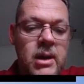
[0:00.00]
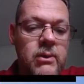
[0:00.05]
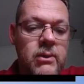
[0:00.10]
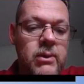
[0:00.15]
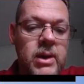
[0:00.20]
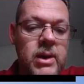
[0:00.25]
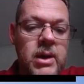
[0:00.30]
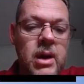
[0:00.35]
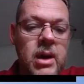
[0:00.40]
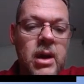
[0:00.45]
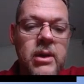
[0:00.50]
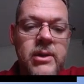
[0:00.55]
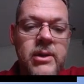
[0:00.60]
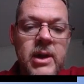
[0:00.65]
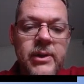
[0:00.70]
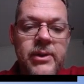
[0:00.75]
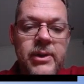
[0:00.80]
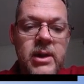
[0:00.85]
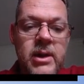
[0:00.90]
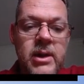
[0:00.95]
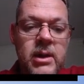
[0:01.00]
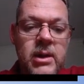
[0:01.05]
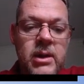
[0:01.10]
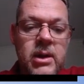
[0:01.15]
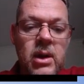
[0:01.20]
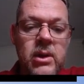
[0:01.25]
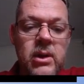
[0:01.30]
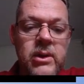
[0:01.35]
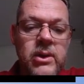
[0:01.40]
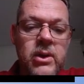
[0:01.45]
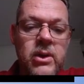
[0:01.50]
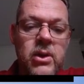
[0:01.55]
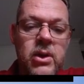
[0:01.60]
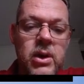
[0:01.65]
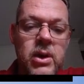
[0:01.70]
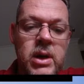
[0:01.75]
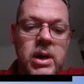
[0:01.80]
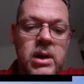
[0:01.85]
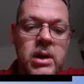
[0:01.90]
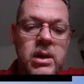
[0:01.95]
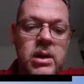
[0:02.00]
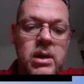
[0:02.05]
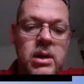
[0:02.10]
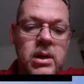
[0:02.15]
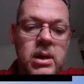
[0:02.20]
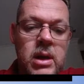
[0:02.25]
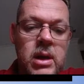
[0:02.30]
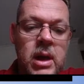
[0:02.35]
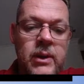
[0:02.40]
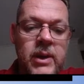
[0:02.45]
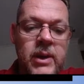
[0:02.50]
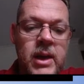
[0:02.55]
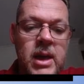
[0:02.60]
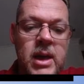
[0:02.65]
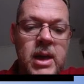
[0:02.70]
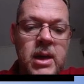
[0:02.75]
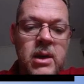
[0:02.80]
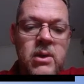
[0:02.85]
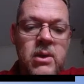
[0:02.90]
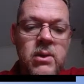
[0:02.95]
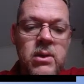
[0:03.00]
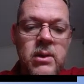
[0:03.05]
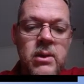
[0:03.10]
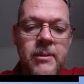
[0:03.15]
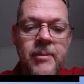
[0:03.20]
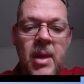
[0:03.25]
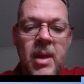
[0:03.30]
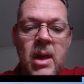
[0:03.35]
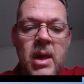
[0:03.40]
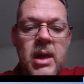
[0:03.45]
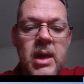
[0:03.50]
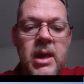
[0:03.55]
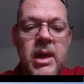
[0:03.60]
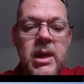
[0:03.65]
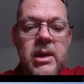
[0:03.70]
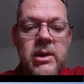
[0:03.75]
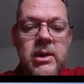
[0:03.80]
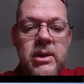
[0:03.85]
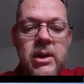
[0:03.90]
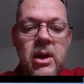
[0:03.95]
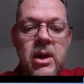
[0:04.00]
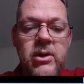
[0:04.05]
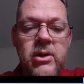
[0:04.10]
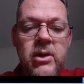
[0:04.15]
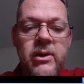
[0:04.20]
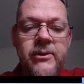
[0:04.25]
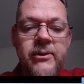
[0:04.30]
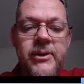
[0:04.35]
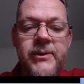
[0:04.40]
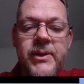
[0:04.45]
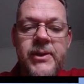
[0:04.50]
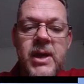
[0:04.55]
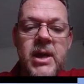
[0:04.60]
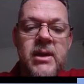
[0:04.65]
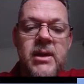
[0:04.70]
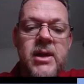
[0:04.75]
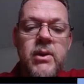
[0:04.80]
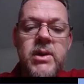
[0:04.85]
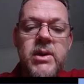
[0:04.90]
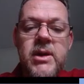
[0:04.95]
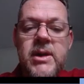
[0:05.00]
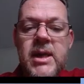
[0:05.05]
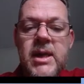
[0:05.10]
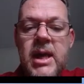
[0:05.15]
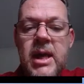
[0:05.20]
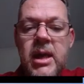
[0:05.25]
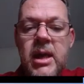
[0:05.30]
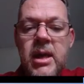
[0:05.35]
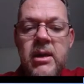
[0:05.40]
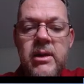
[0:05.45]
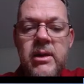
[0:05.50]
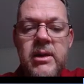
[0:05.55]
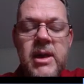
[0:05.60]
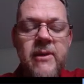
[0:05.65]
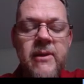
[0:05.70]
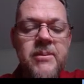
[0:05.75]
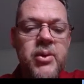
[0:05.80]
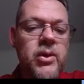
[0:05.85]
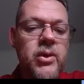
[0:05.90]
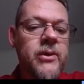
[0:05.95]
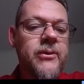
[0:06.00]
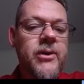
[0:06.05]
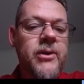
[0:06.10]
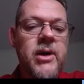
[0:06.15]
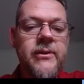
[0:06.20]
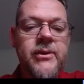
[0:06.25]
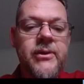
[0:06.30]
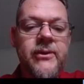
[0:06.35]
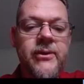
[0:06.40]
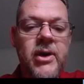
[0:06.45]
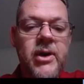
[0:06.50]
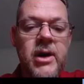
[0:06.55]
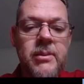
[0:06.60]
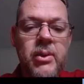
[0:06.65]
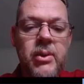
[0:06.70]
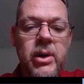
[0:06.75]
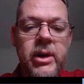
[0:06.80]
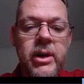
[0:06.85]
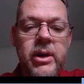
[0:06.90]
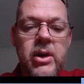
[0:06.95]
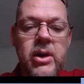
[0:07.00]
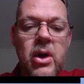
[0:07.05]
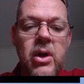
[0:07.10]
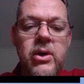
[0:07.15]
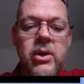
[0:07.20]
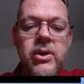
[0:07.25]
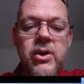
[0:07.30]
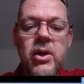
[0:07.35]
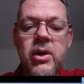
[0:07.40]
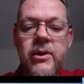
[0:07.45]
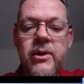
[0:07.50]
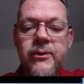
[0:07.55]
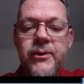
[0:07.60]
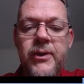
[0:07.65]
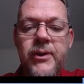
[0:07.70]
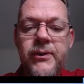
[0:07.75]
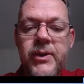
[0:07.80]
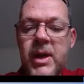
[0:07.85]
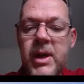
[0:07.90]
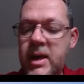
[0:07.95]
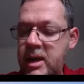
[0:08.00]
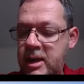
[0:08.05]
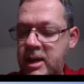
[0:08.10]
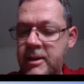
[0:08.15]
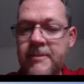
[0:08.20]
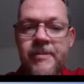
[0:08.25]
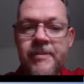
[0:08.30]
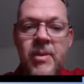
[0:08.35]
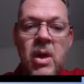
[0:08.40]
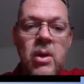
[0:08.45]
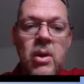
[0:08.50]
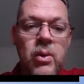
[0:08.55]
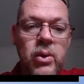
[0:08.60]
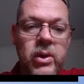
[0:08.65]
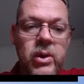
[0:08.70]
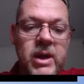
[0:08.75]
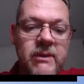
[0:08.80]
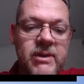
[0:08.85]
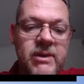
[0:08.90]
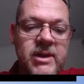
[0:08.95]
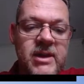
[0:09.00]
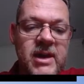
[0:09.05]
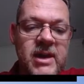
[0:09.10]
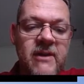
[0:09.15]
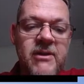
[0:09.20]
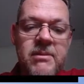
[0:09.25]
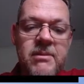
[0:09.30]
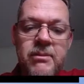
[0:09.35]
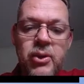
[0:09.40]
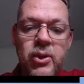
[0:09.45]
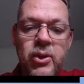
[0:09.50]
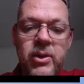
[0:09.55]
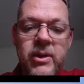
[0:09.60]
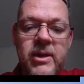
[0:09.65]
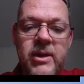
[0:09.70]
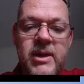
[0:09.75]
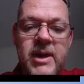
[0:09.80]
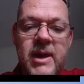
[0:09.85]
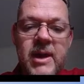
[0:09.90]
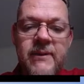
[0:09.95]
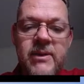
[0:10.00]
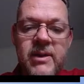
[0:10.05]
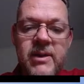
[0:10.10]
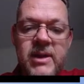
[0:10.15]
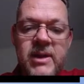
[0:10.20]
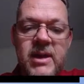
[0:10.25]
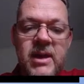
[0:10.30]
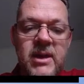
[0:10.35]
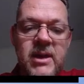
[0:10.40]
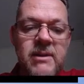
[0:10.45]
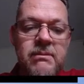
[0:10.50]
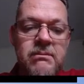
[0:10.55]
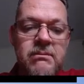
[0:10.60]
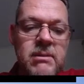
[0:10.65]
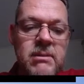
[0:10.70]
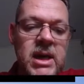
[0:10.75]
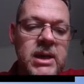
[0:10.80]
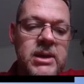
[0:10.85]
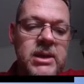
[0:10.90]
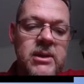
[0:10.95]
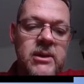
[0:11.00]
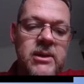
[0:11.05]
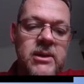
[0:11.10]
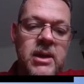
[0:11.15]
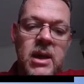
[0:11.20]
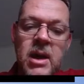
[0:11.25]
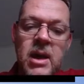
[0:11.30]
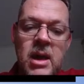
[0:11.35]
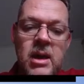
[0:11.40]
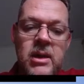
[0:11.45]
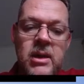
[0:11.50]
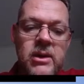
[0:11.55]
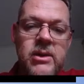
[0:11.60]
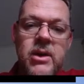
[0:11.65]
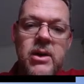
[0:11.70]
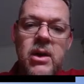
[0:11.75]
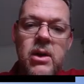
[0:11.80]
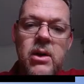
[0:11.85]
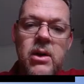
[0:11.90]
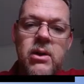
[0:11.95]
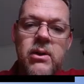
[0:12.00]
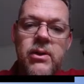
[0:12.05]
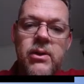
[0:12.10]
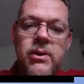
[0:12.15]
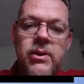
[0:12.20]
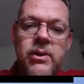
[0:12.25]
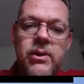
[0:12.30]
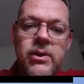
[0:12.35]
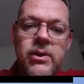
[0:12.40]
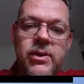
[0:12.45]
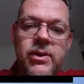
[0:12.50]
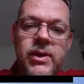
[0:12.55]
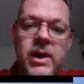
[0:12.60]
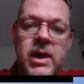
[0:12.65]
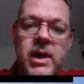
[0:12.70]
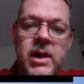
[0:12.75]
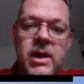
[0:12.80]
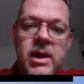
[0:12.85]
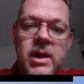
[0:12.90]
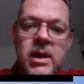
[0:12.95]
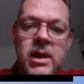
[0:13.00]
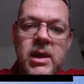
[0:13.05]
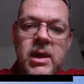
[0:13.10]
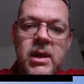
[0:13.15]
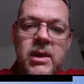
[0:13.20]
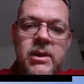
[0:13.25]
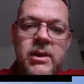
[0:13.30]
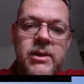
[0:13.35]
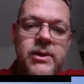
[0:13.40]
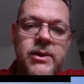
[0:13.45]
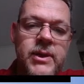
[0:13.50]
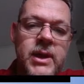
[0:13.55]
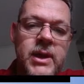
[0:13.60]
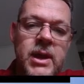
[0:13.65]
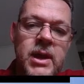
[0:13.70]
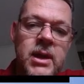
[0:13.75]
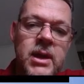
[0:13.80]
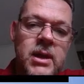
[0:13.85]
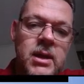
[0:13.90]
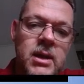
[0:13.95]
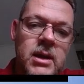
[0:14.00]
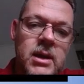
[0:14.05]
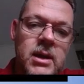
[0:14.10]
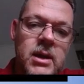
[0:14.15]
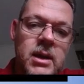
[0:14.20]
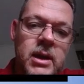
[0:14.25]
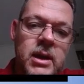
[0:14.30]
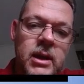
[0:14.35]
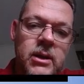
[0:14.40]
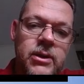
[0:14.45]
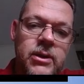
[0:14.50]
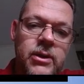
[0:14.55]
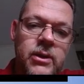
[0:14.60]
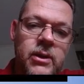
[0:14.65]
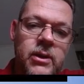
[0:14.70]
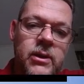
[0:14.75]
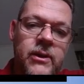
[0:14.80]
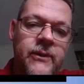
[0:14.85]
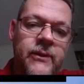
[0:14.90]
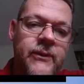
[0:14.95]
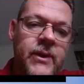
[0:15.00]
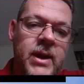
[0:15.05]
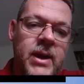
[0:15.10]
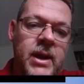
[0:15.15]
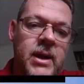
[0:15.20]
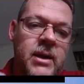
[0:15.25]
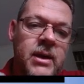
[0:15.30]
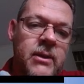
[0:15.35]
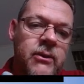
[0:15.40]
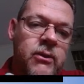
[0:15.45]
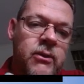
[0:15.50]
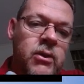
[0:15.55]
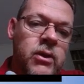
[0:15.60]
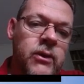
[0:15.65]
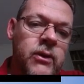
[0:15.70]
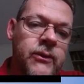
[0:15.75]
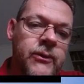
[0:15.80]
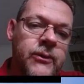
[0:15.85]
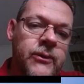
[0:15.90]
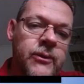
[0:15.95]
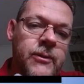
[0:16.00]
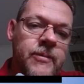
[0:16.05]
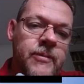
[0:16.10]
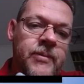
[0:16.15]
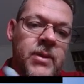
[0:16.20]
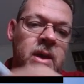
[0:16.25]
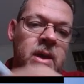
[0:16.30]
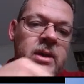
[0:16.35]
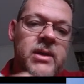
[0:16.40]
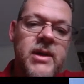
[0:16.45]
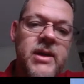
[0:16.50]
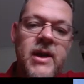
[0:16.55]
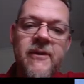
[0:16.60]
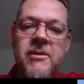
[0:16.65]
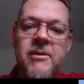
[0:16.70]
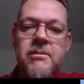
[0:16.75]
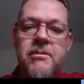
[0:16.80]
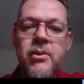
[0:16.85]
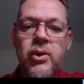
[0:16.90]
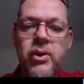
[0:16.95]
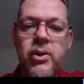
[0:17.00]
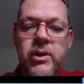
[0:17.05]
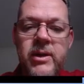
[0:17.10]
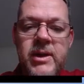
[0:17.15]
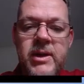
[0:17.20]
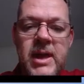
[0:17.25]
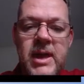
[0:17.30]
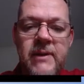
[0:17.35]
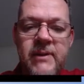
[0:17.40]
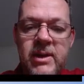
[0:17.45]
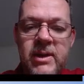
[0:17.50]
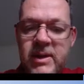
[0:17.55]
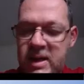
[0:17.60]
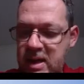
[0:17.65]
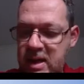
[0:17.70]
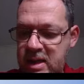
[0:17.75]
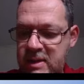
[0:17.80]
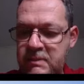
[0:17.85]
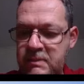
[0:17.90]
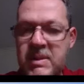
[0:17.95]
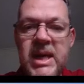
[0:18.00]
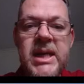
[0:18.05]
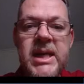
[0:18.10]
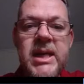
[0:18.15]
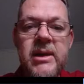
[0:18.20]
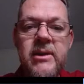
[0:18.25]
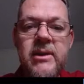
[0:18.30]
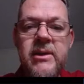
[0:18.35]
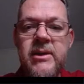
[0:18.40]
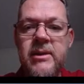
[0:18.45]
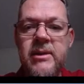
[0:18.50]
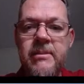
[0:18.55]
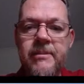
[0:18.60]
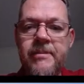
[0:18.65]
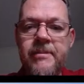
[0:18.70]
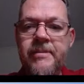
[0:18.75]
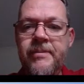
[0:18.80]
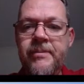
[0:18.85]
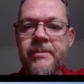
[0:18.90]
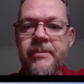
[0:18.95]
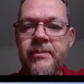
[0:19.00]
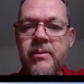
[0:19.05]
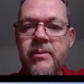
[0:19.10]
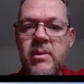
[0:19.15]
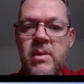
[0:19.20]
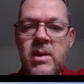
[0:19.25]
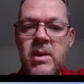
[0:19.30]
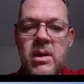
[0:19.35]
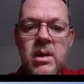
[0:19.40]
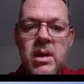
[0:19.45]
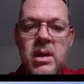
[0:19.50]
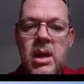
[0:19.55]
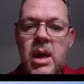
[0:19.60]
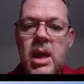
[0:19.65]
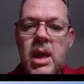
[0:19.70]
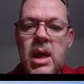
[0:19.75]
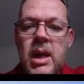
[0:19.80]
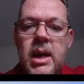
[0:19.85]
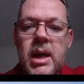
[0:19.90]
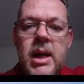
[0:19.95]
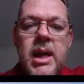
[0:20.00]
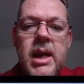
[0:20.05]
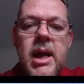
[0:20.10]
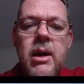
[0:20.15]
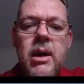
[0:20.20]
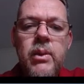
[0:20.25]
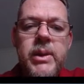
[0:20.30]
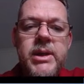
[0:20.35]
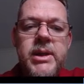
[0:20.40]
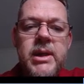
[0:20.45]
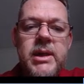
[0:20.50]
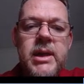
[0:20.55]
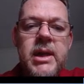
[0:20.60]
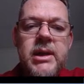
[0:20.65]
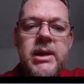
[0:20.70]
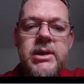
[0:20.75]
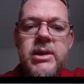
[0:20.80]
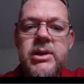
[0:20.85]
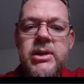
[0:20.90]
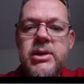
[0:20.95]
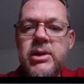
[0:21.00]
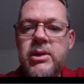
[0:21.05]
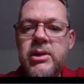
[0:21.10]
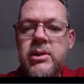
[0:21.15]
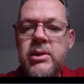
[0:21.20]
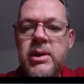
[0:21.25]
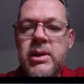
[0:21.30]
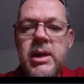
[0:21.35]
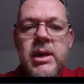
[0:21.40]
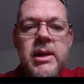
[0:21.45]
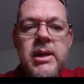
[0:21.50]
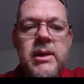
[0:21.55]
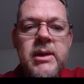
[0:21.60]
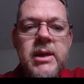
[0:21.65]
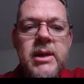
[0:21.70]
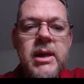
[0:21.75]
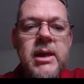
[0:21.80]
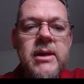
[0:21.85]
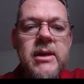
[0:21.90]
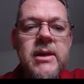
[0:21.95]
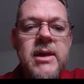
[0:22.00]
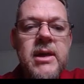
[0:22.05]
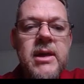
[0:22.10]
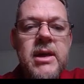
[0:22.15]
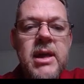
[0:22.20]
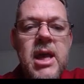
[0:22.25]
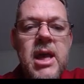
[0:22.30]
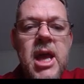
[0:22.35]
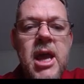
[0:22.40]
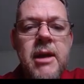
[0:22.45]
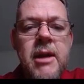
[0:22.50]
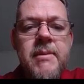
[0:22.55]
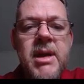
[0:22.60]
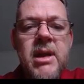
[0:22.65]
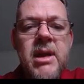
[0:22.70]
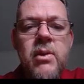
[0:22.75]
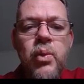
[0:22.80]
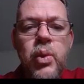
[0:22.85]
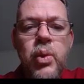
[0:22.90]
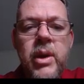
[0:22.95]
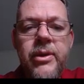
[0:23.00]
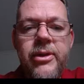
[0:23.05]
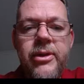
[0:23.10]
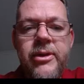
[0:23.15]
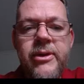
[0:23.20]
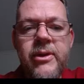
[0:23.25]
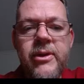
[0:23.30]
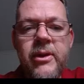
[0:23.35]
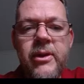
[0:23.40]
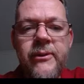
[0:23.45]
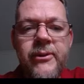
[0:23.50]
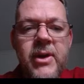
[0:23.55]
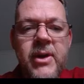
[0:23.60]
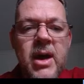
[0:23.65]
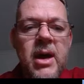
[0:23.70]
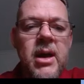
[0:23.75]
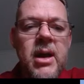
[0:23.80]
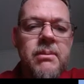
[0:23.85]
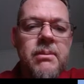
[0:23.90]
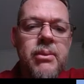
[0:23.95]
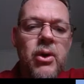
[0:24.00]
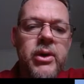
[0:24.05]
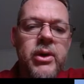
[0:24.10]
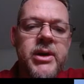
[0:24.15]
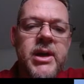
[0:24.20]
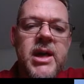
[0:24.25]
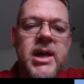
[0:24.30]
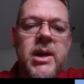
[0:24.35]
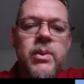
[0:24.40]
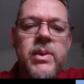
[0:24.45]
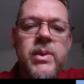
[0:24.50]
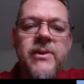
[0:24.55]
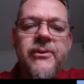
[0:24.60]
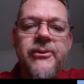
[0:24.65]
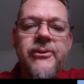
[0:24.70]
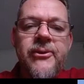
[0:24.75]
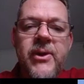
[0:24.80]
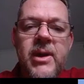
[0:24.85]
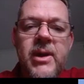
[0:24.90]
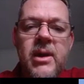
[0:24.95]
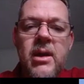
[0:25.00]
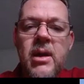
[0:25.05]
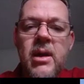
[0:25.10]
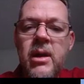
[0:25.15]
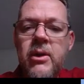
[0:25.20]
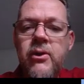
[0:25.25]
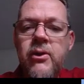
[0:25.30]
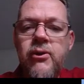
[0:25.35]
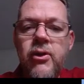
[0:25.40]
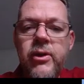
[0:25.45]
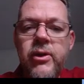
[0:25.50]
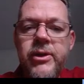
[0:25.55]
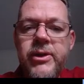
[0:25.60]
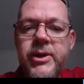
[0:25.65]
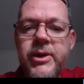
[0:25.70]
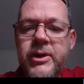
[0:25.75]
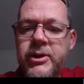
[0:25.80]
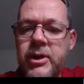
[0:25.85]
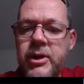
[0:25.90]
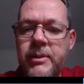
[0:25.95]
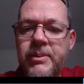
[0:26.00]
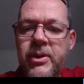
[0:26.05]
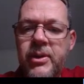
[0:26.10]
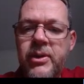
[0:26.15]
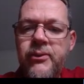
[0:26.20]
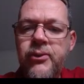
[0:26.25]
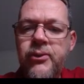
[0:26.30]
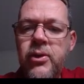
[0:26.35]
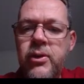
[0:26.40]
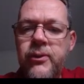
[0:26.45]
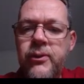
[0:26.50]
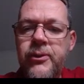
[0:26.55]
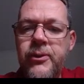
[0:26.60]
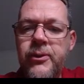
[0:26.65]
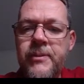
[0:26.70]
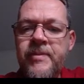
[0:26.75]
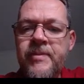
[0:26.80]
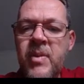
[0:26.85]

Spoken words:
We know that the cosine and the angle is cosine 15. So we just say 7.5 divided by cosine 15 will give us 7.76 meters. So there is the length of our roof, 7.76 meters. Now we just need to do is to consider how many widths of colour bond can we fit across the top of the roof.